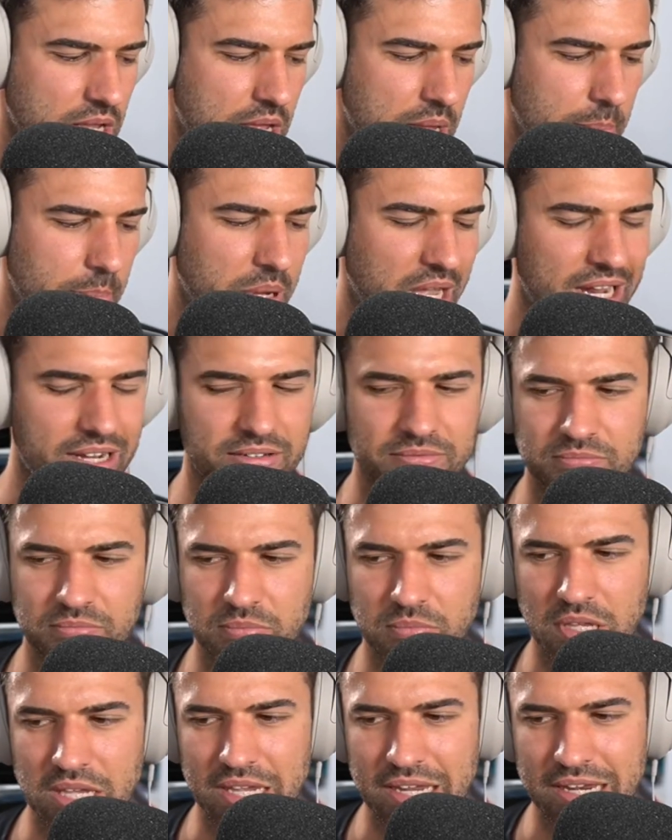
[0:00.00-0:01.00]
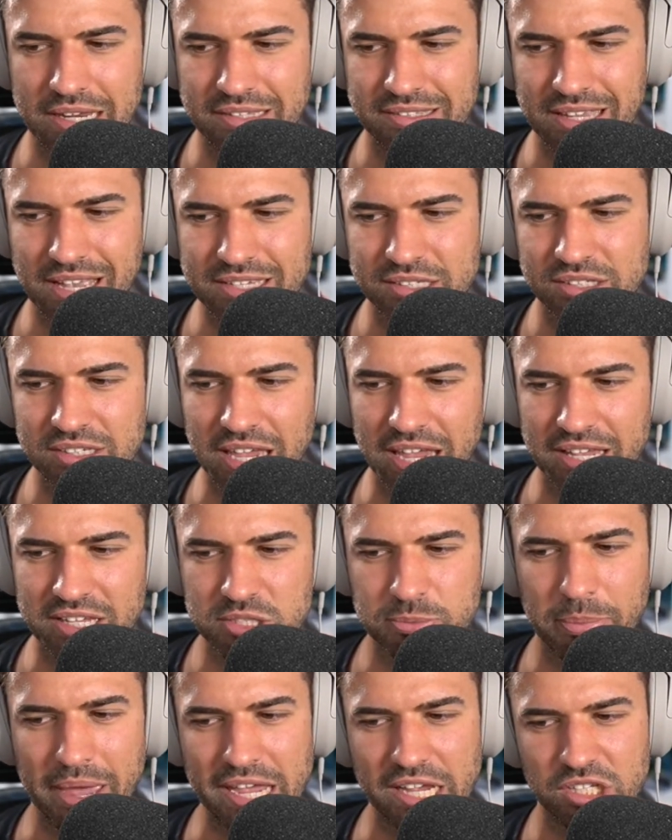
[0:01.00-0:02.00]
But it does take us
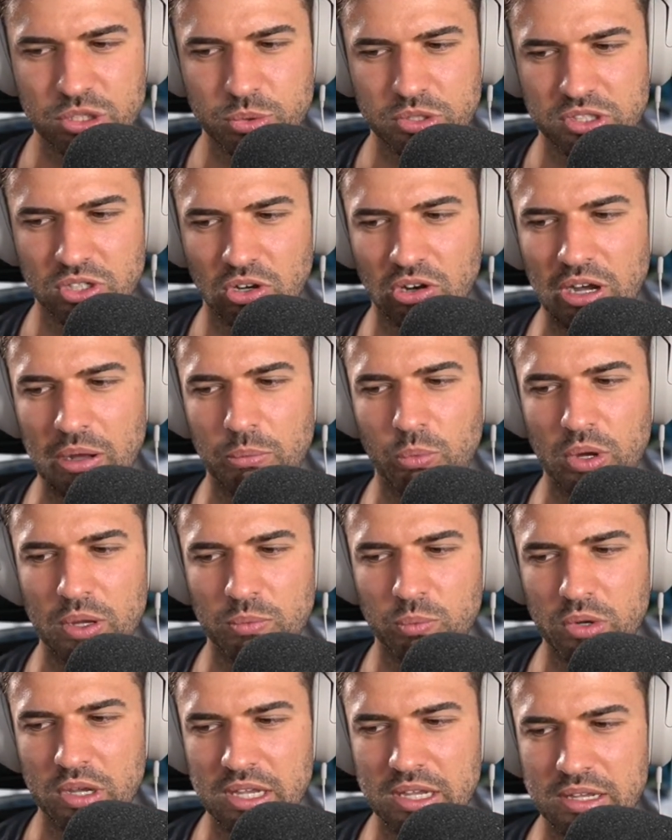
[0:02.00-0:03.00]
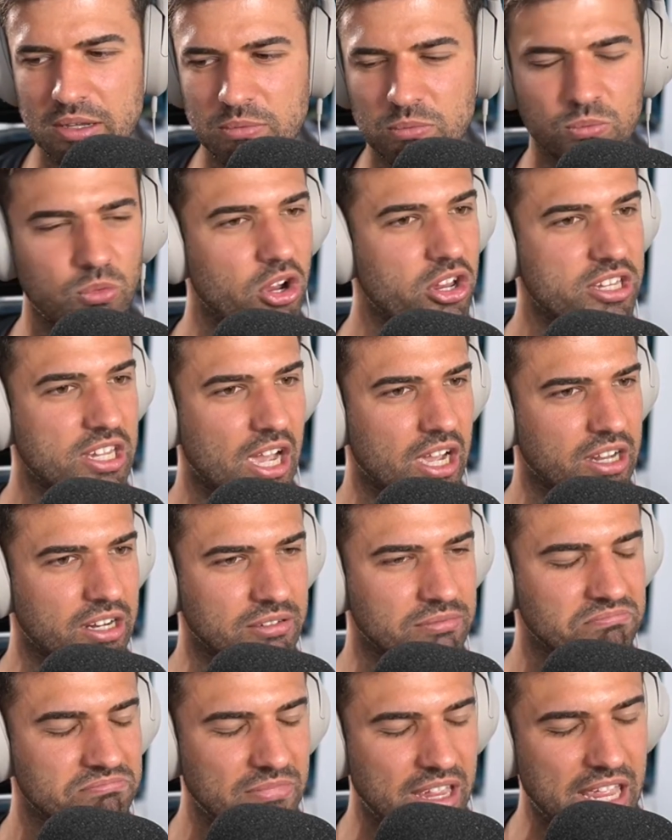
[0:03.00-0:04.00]
back to a time when we were younger.
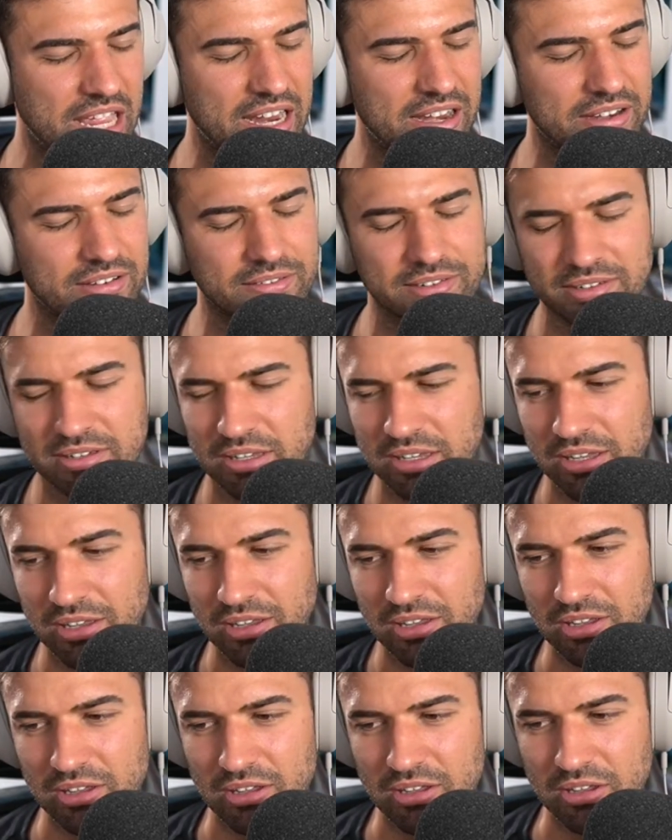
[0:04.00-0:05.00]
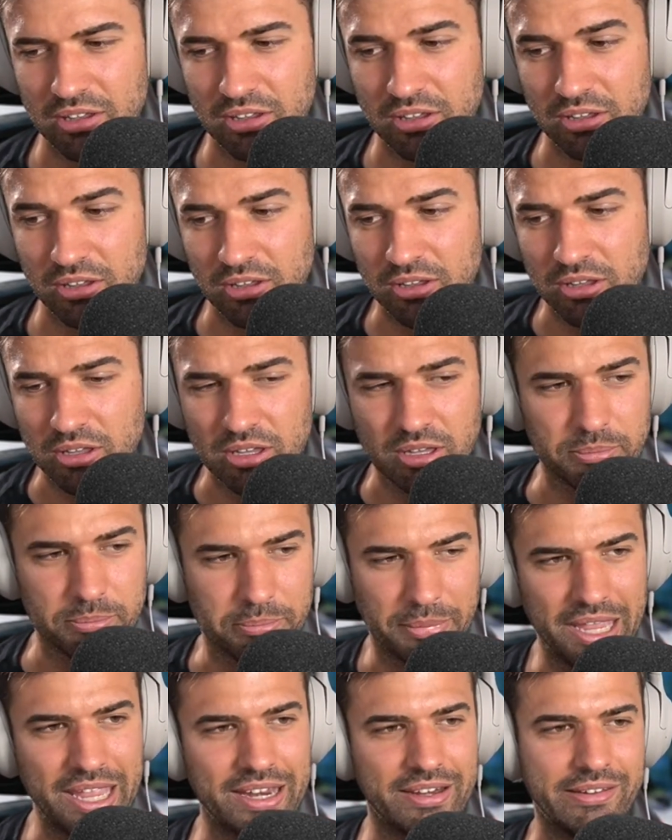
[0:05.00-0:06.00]
And,
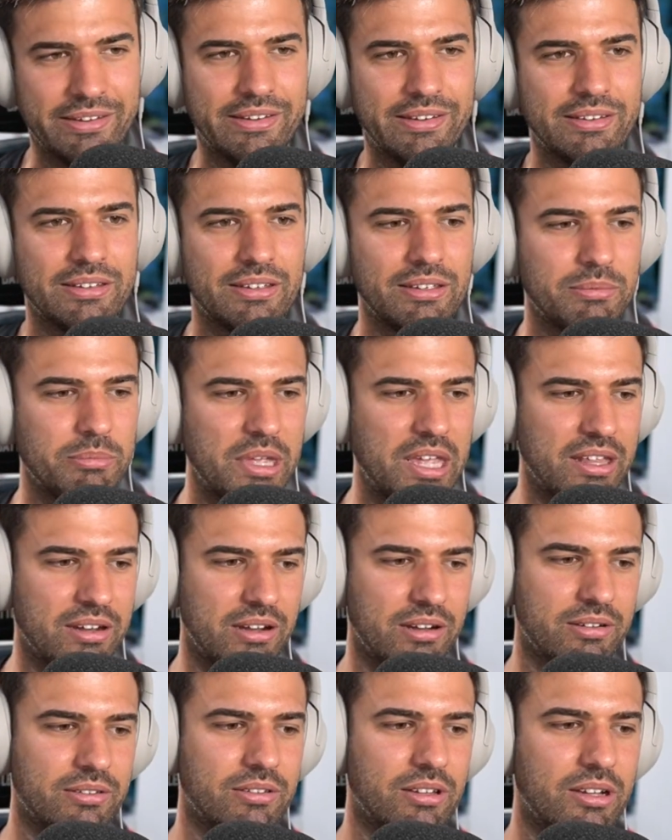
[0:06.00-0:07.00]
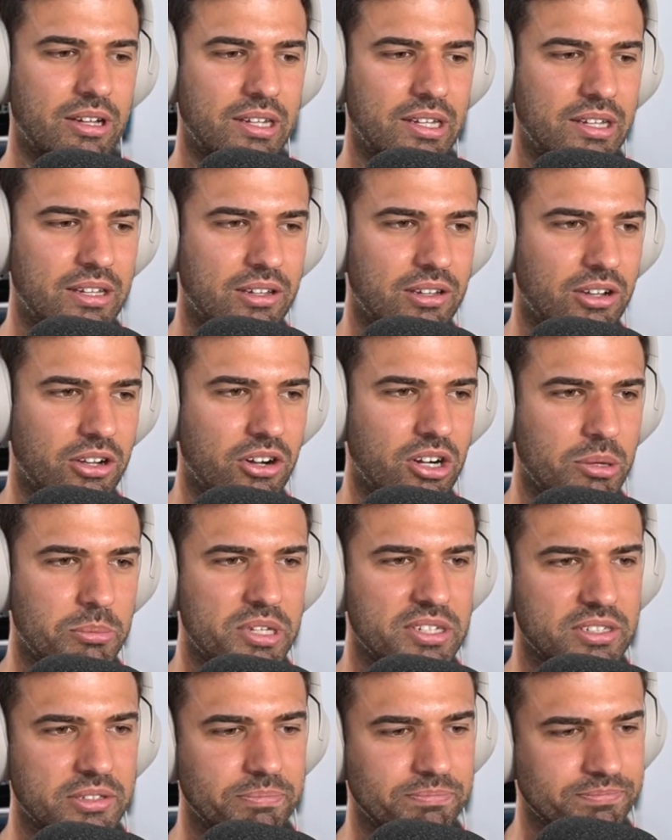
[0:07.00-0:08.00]
man, I kind of
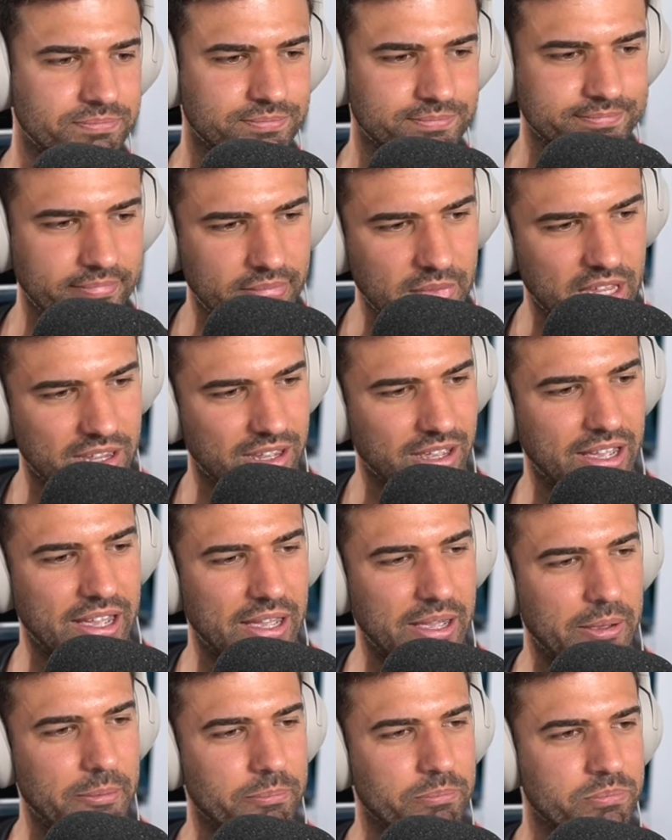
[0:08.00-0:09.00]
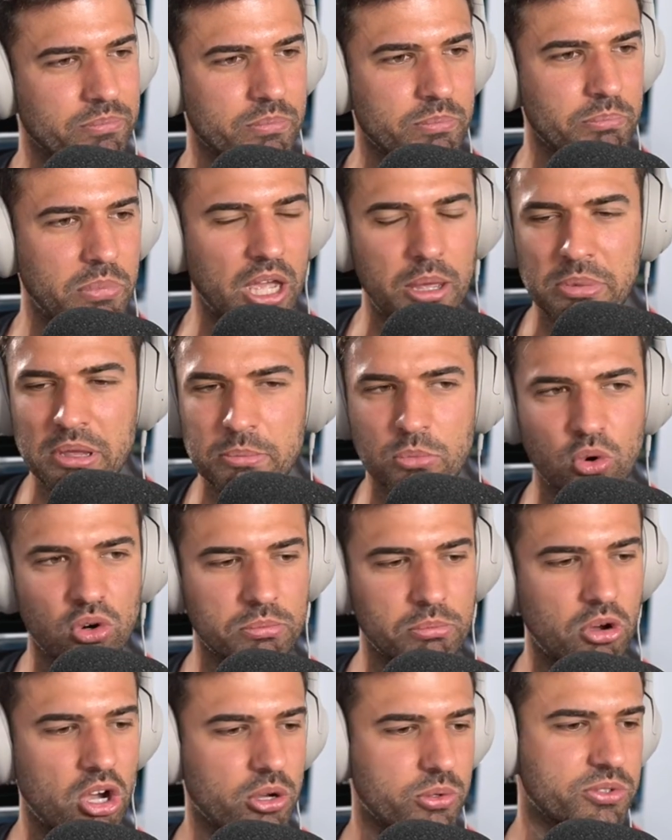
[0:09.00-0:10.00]
miss it. But a bit more on
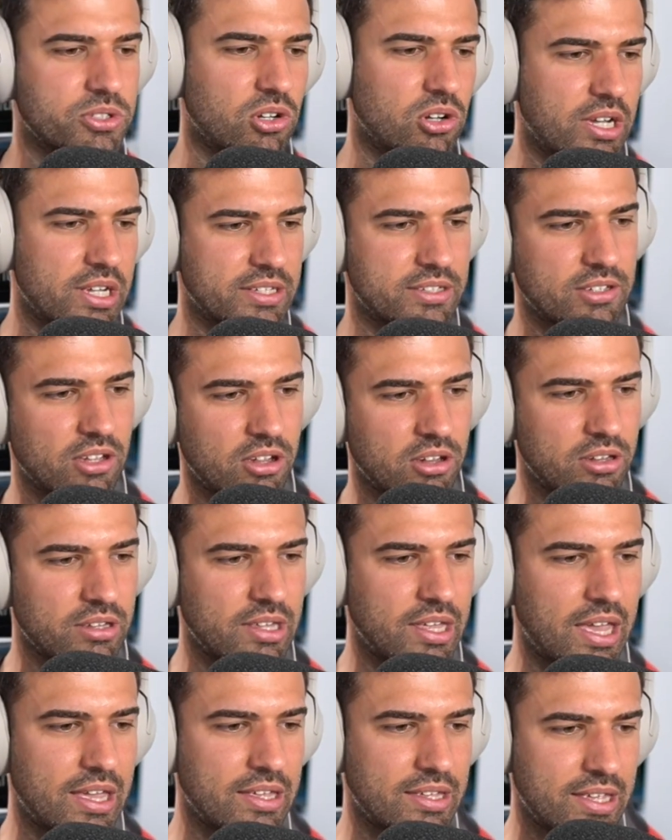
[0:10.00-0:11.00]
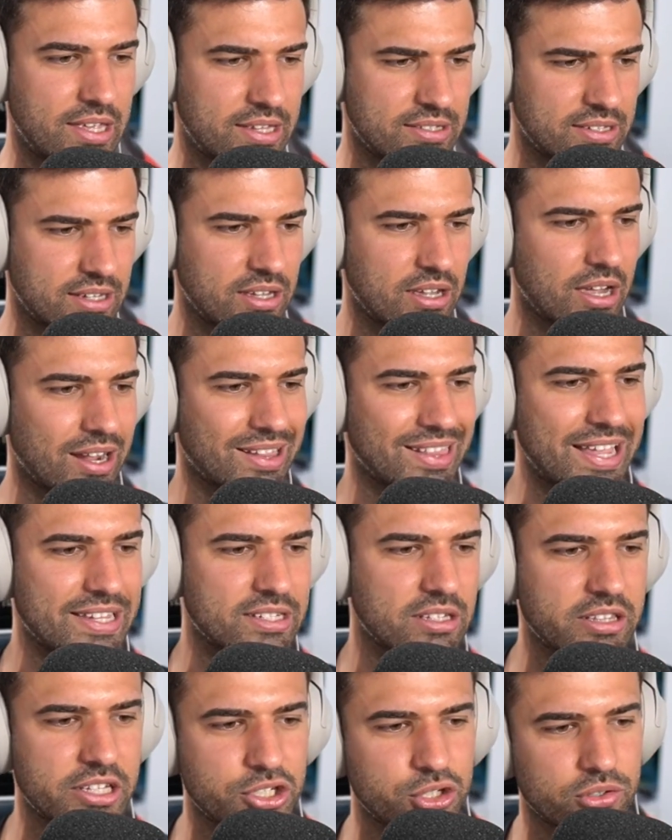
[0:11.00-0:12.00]
Michael Tai. So he's a
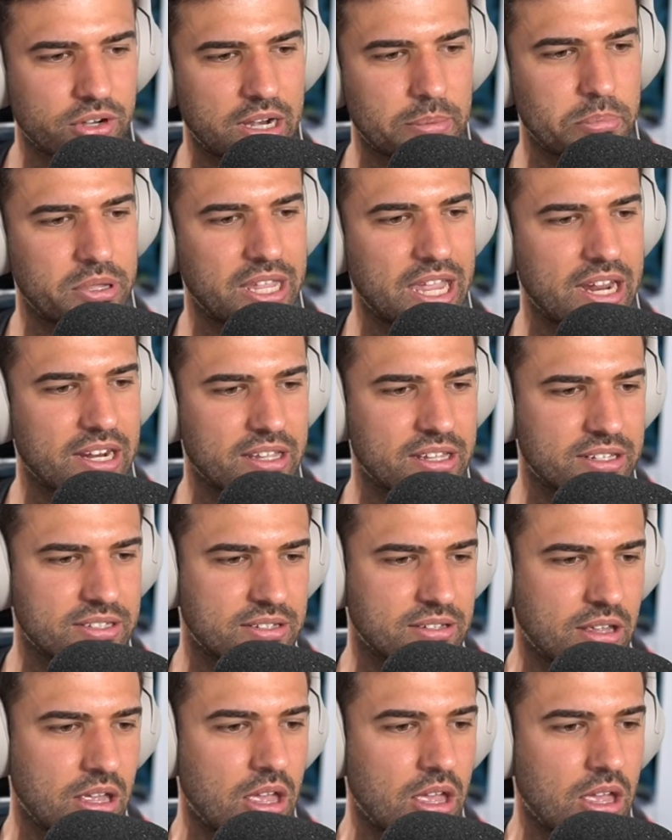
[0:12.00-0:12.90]
classically trained pianist